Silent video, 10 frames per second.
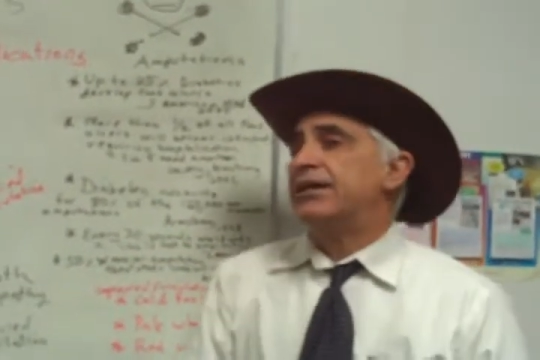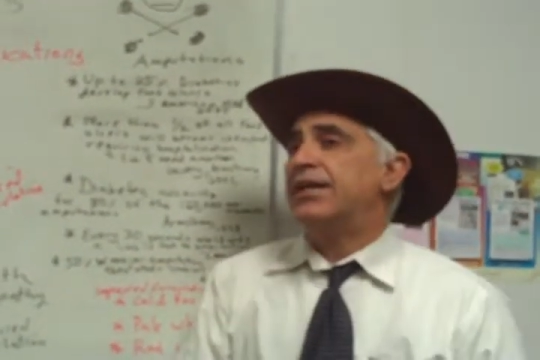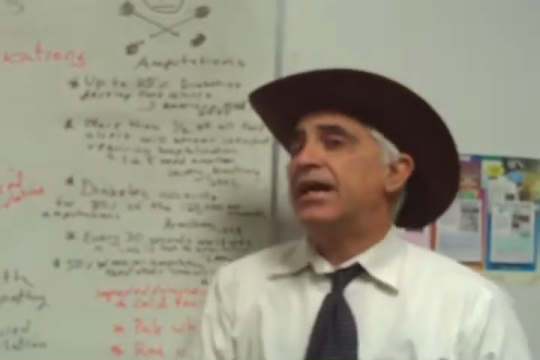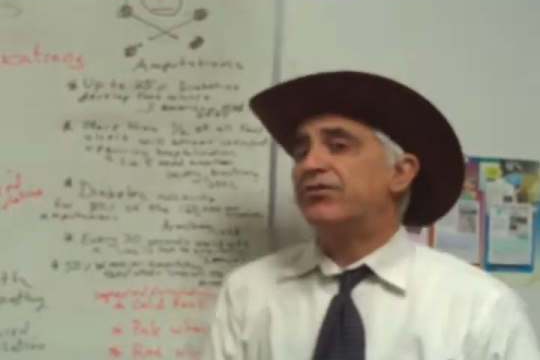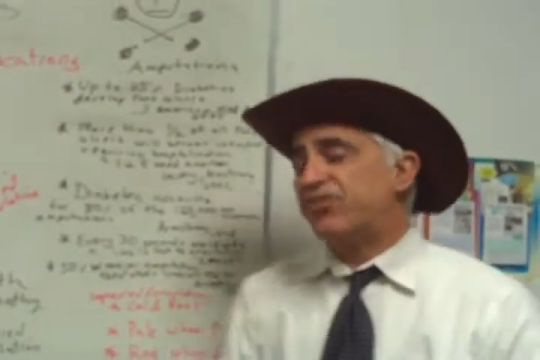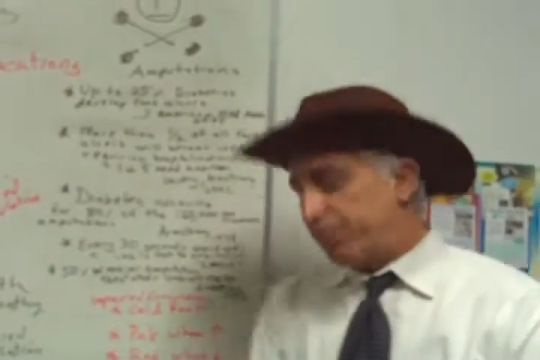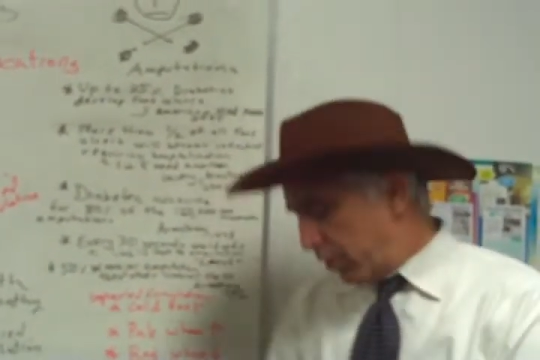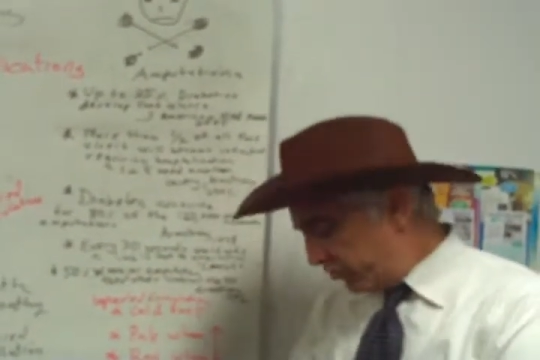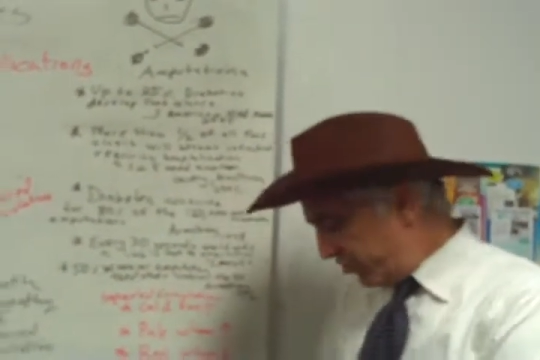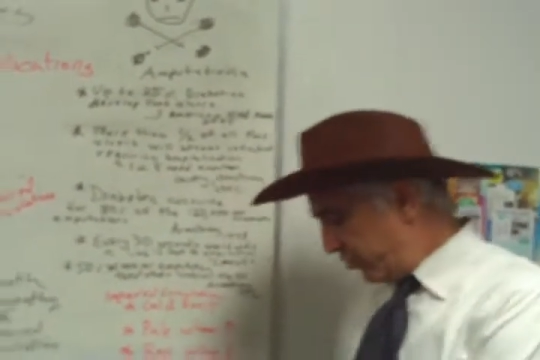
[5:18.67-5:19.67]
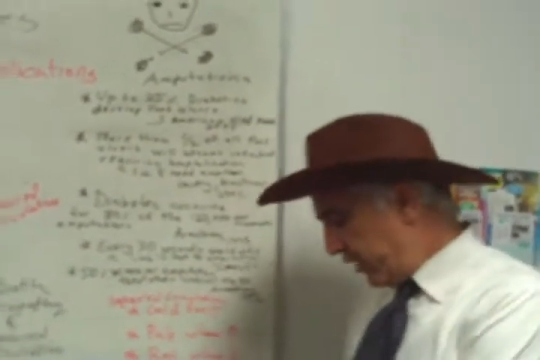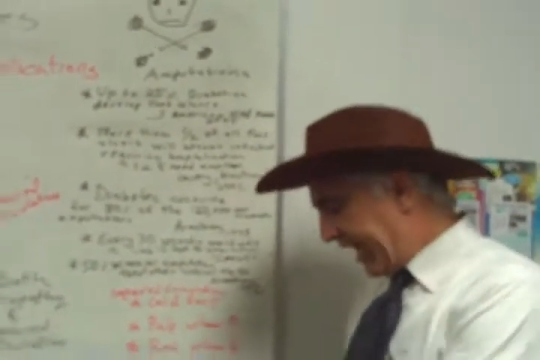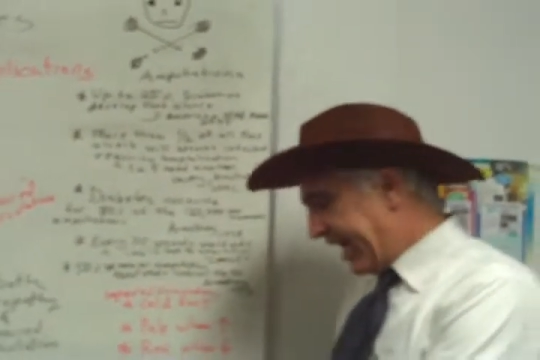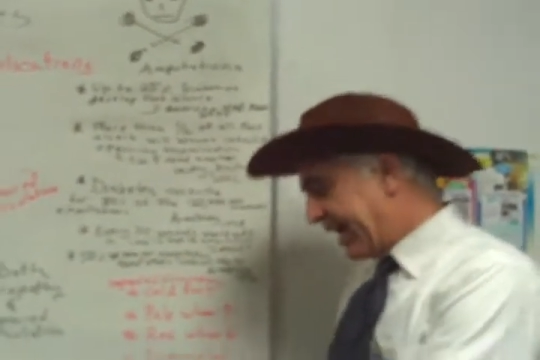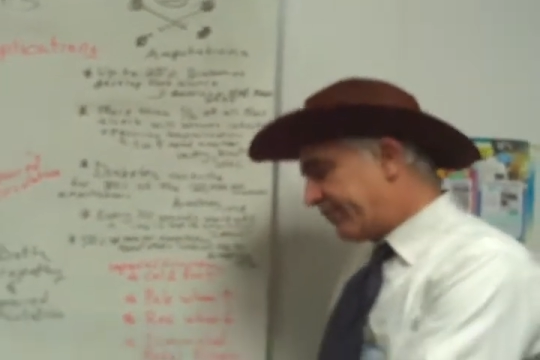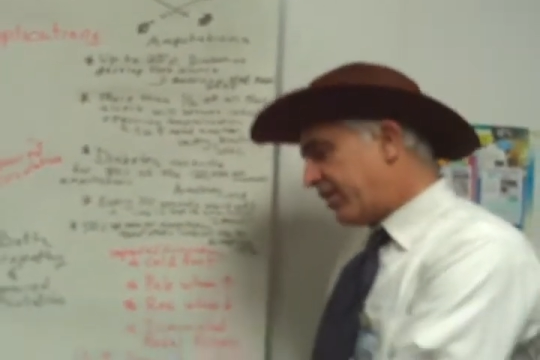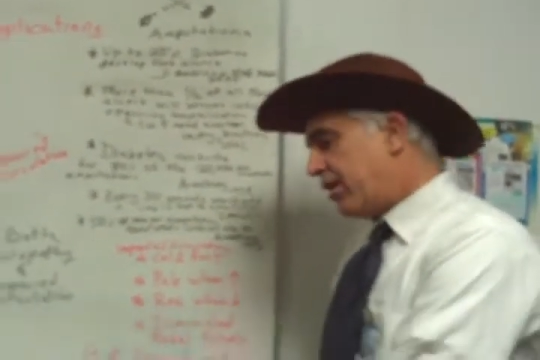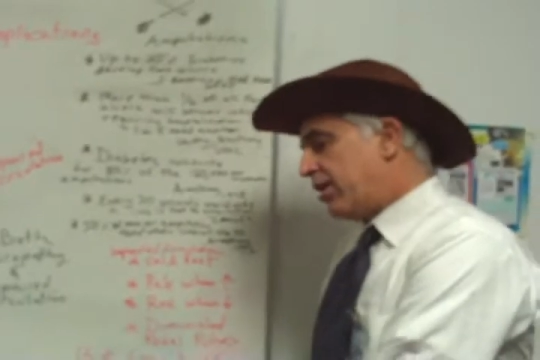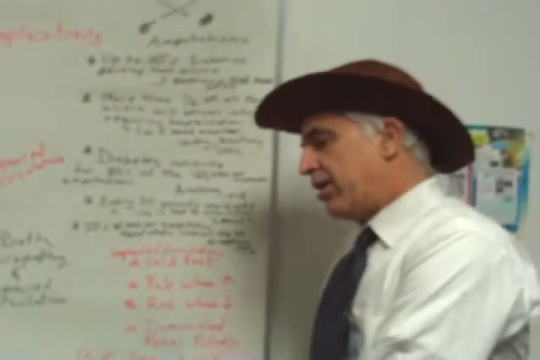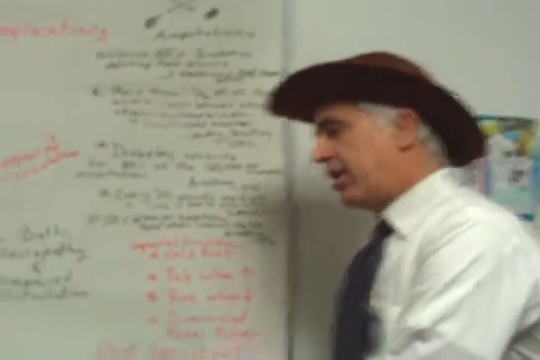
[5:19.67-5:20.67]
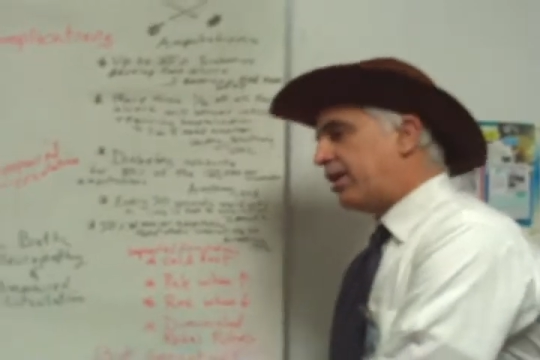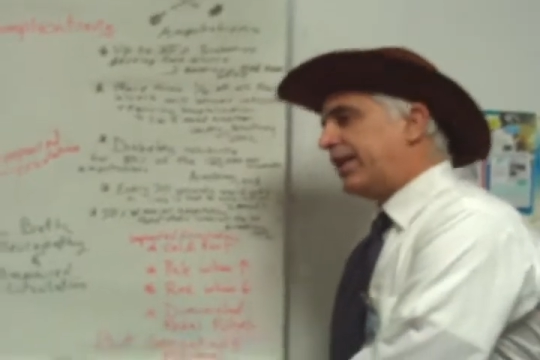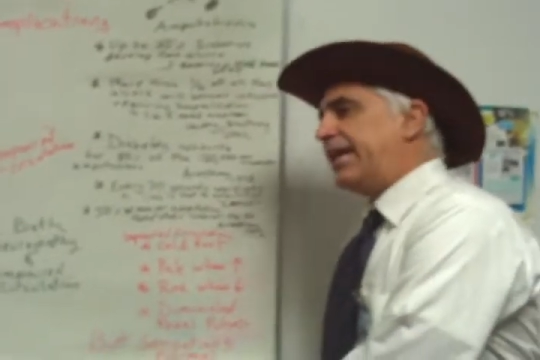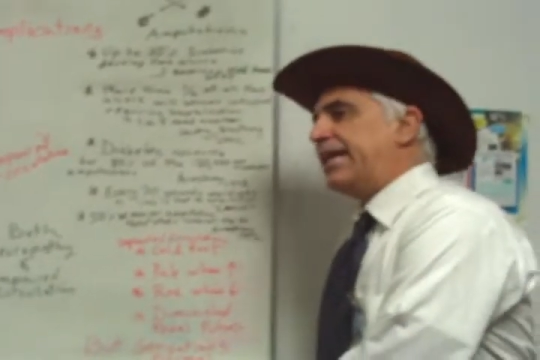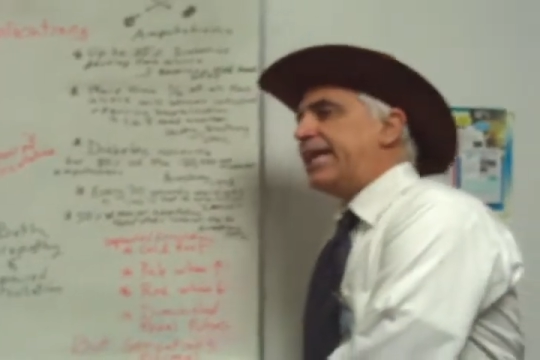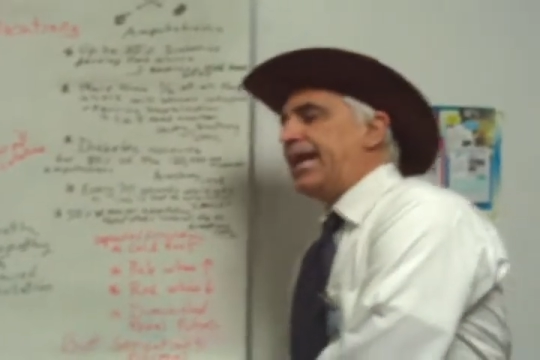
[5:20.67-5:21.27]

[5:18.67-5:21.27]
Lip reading: Now, supposing you have a leg